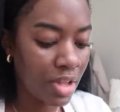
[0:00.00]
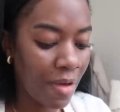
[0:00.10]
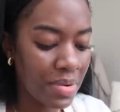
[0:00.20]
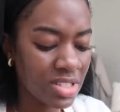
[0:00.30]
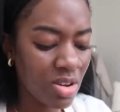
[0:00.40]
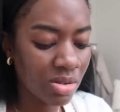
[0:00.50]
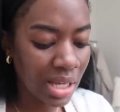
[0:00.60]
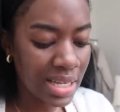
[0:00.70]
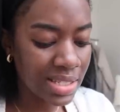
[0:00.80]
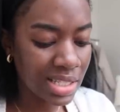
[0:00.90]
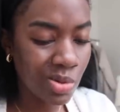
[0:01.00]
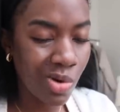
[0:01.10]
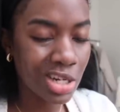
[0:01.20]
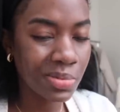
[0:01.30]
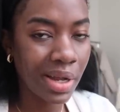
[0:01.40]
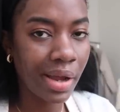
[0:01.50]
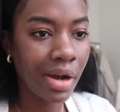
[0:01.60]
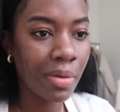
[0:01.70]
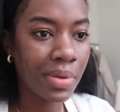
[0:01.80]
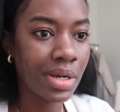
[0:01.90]
I've been so lazy to wash my
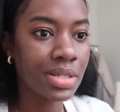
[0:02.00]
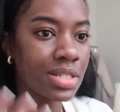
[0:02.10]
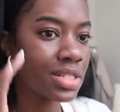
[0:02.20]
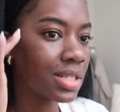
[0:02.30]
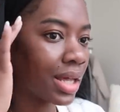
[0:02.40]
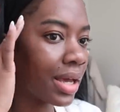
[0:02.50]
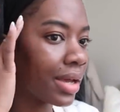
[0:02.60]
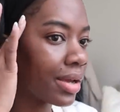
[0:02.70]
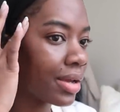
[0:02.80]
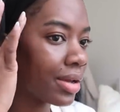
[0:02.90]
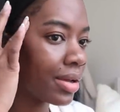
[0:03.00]
hair because it's like,